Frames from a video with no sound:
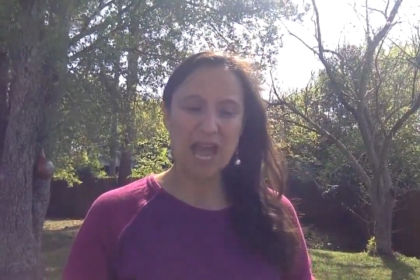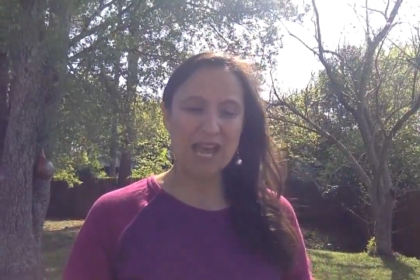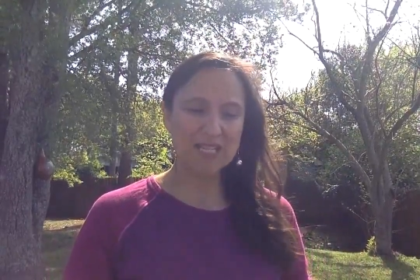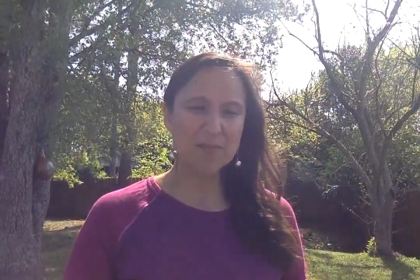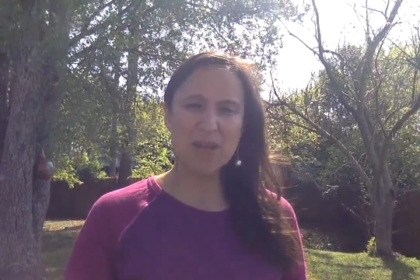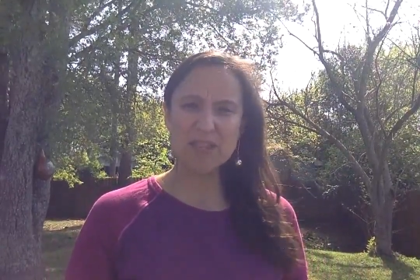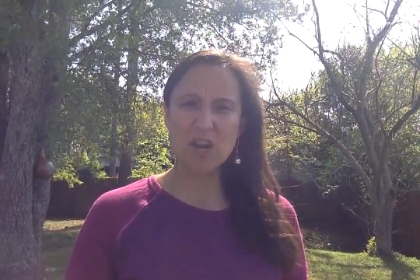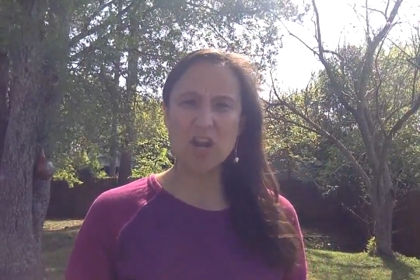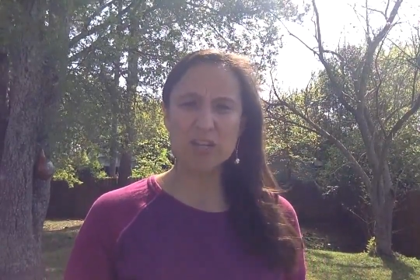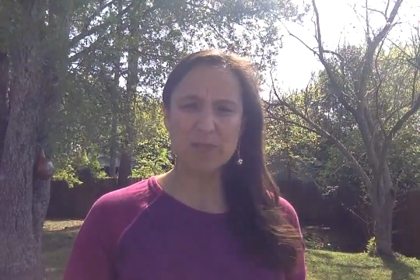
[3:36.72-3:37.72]
Ask about
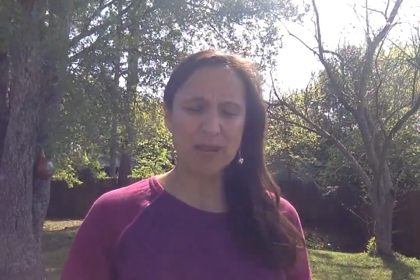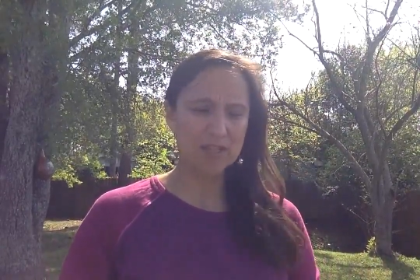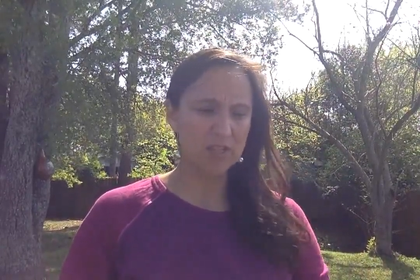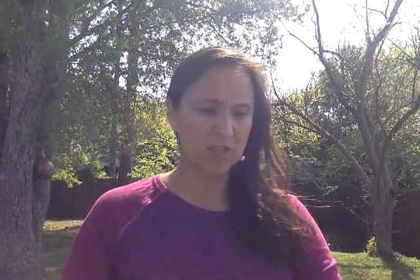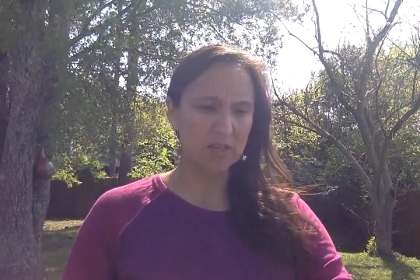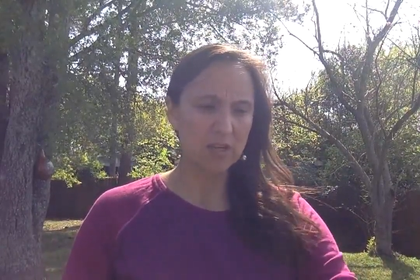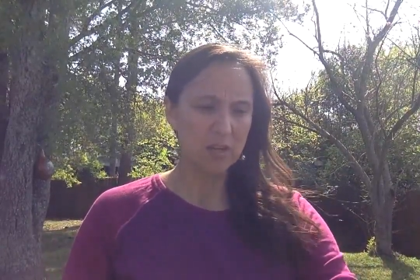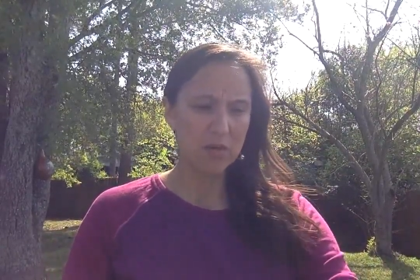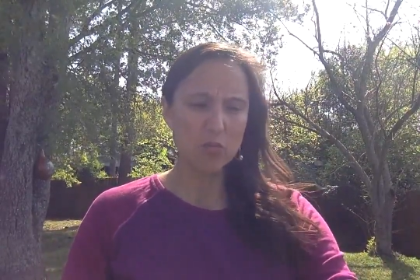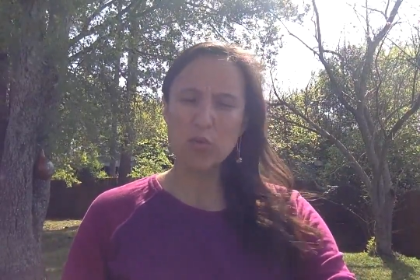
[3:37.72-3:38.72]
their occupation.
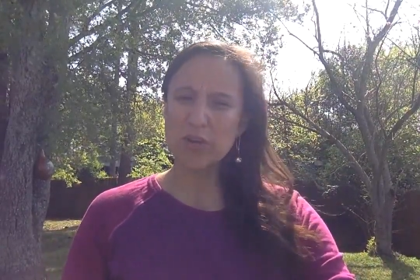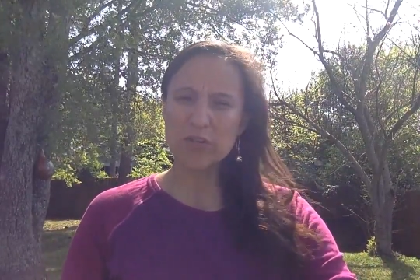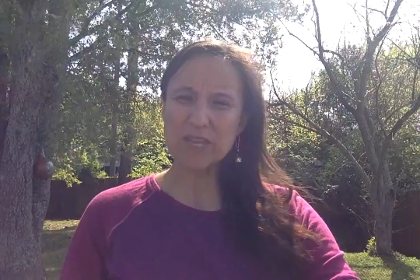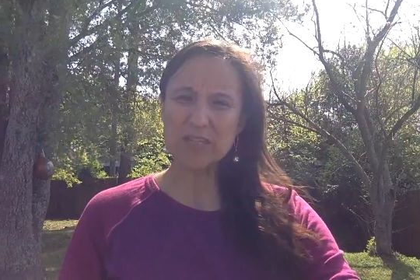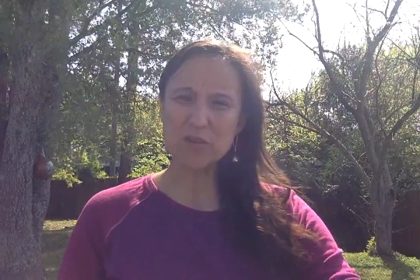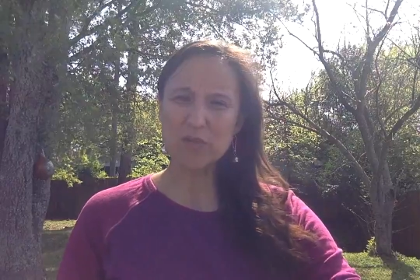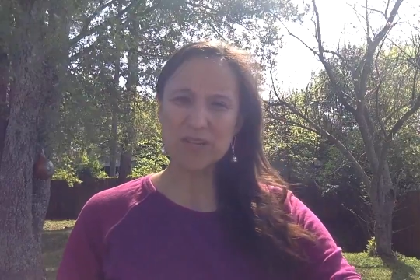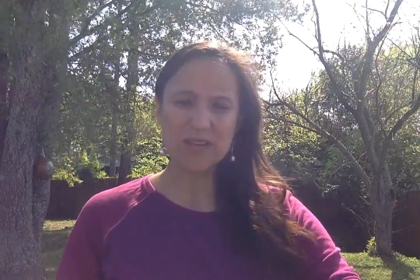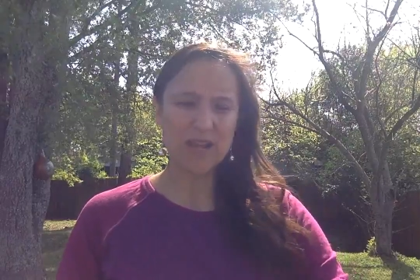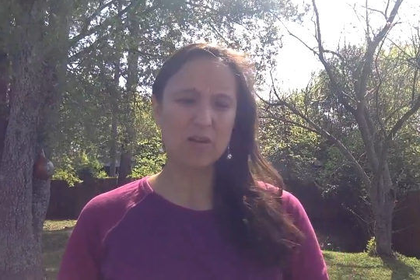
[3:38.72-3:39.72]
What are they
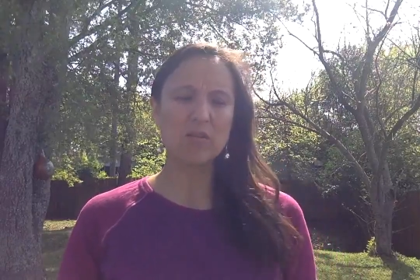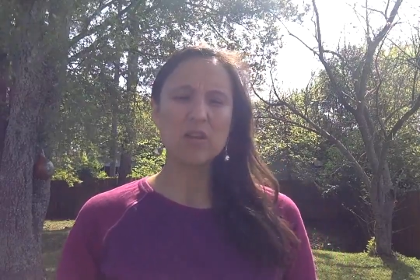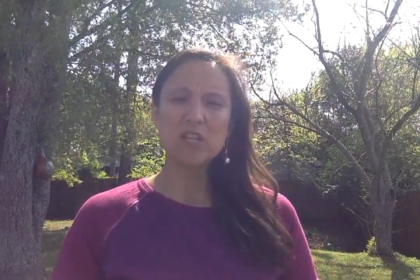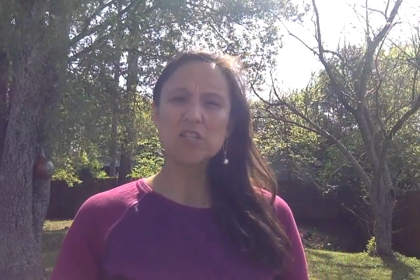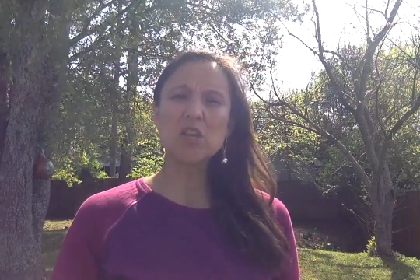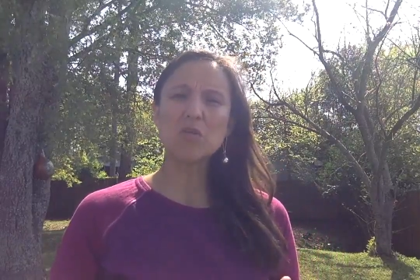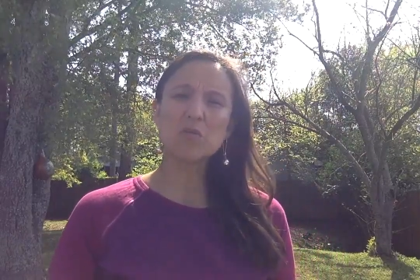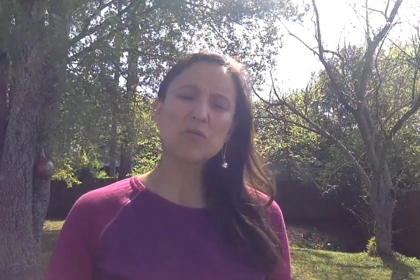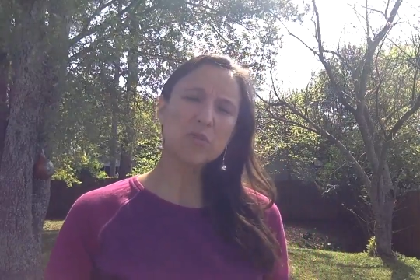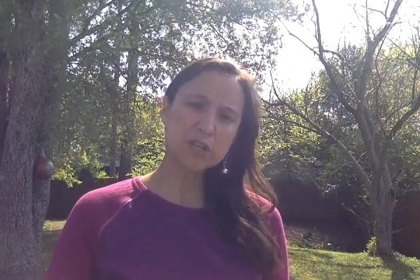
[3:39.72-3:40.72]
doing now?
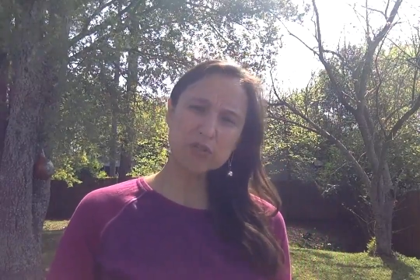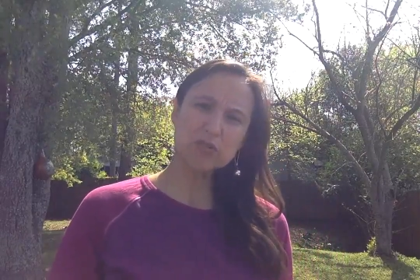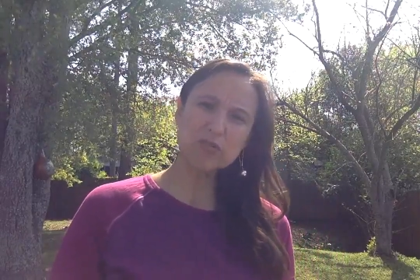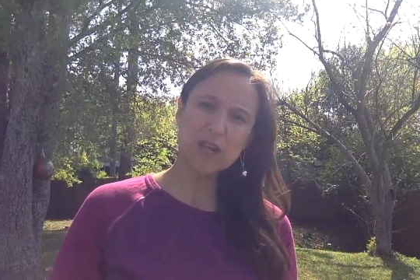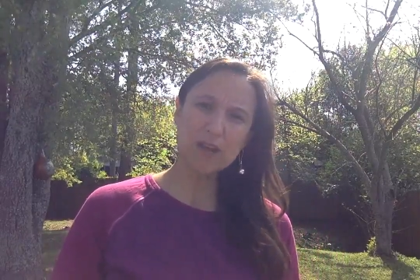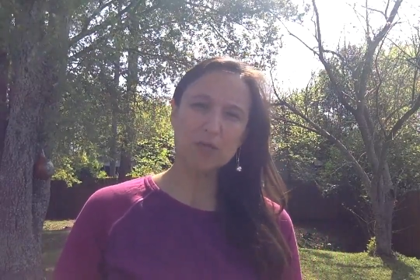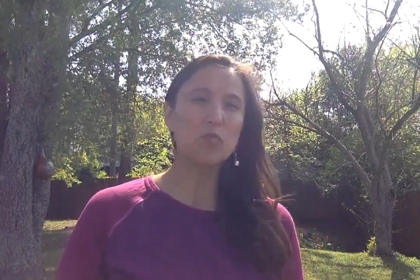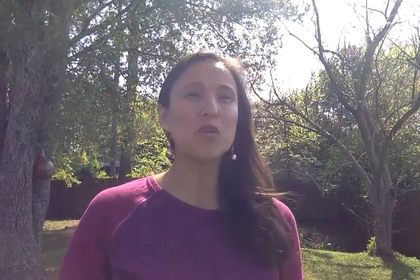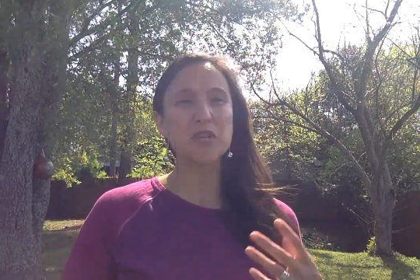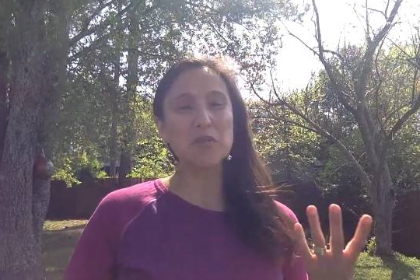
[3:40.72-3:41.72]
So, what do you do
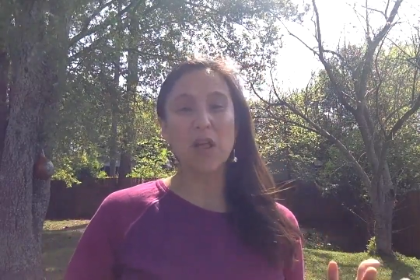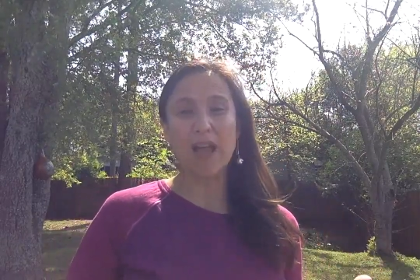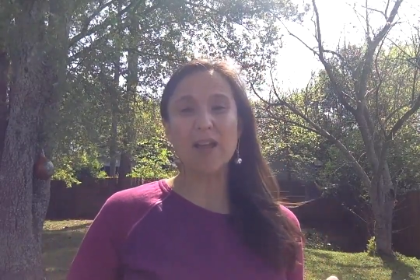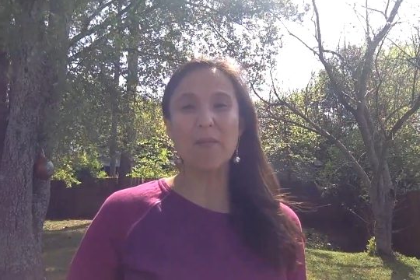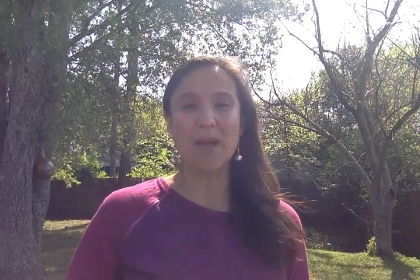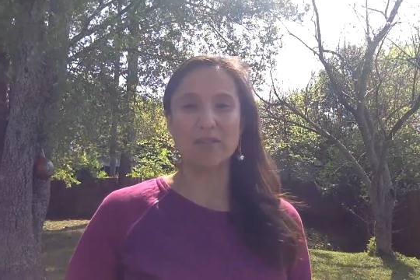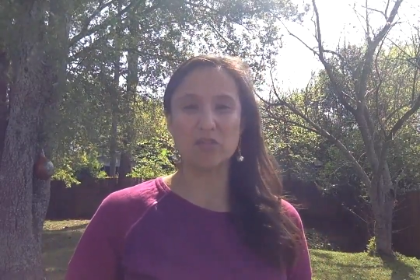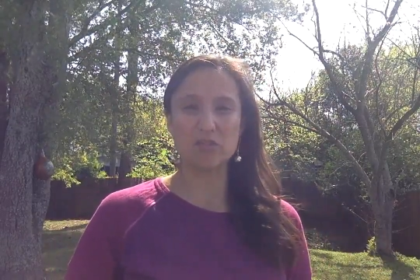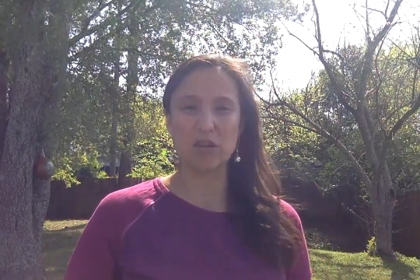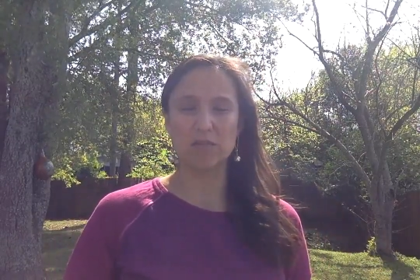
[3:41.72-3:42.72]
now? What do you like
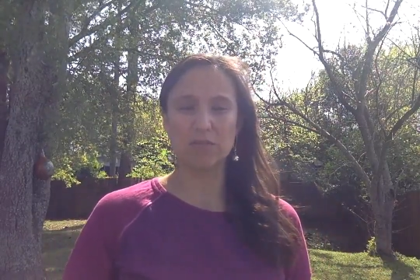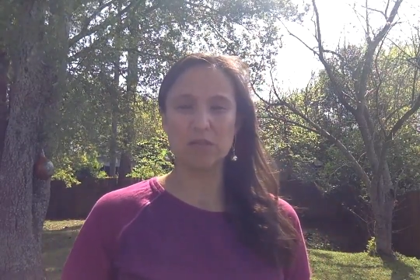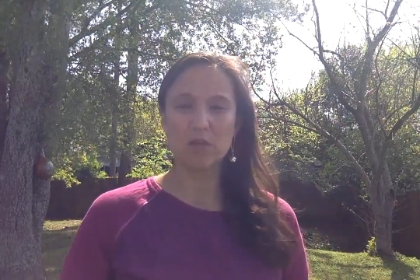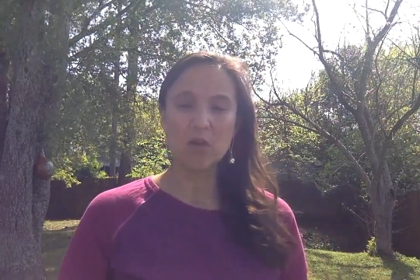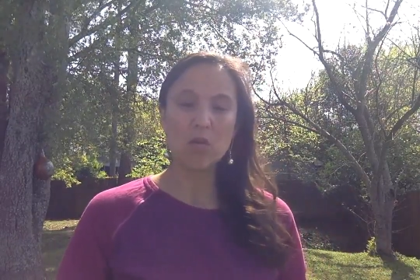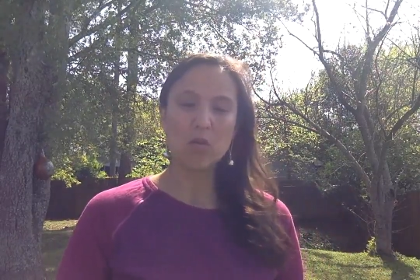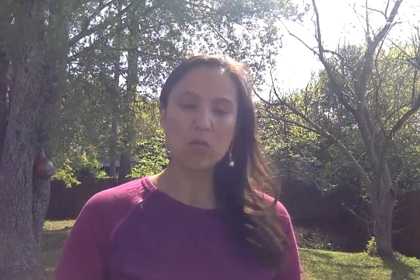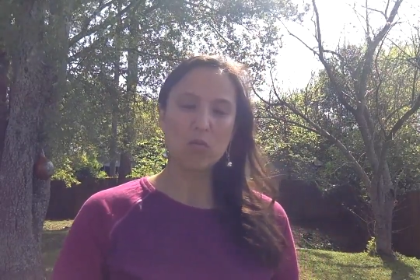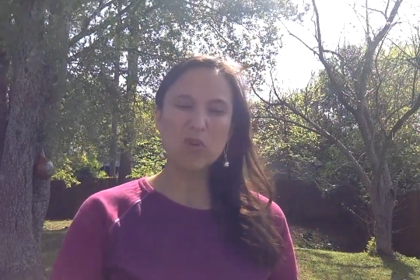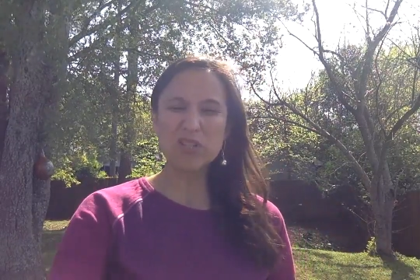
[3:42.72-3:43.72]
about your job?
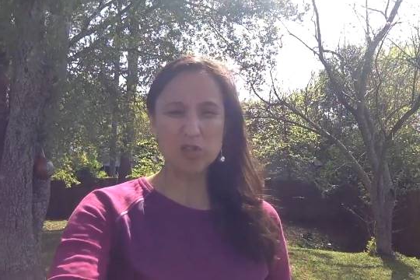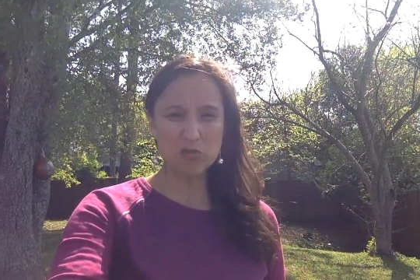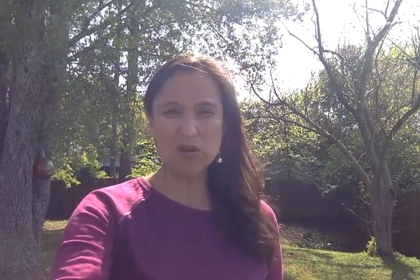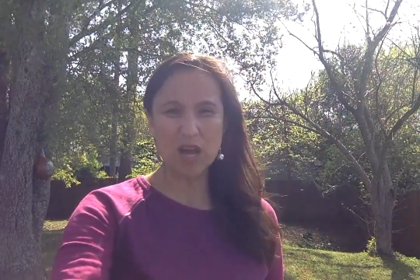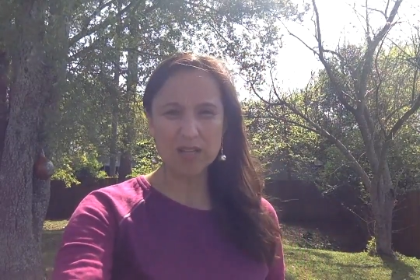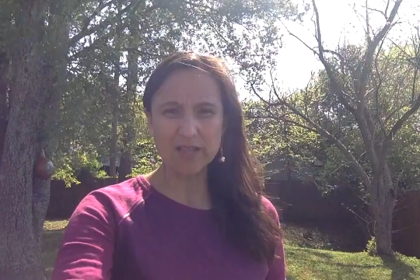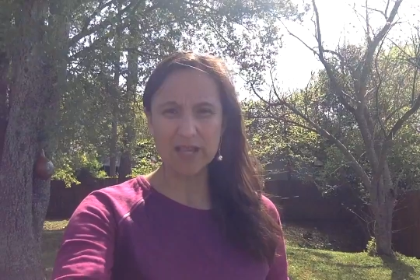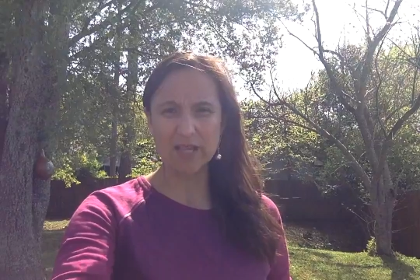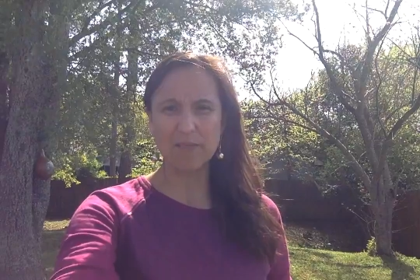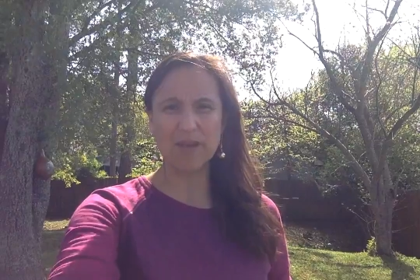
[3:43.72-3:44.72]
What do you not
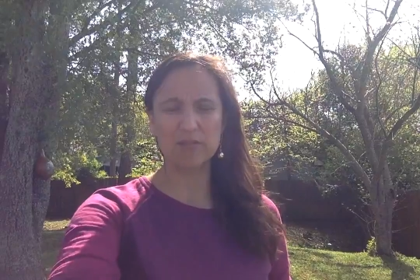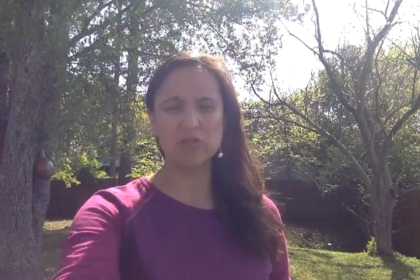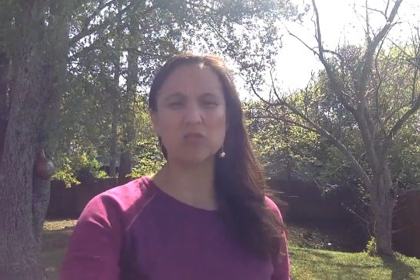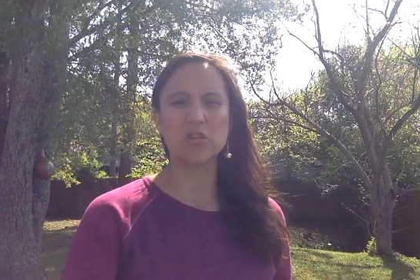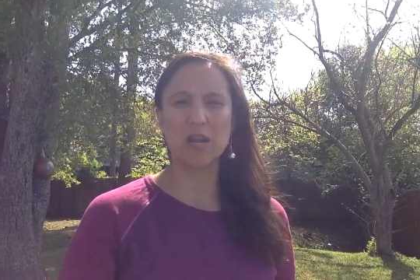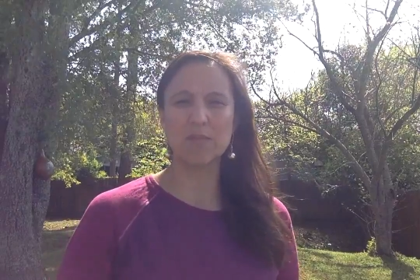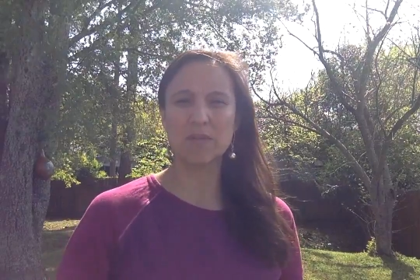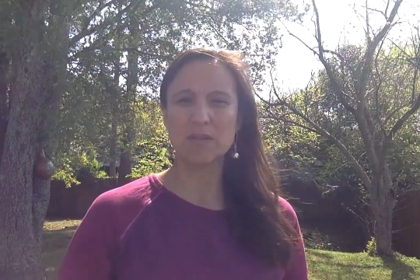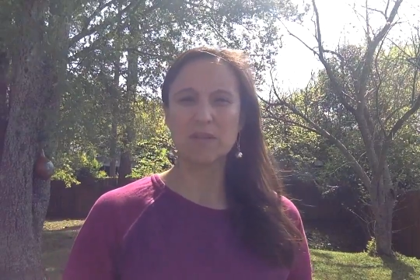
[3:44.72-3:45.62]
like about your job?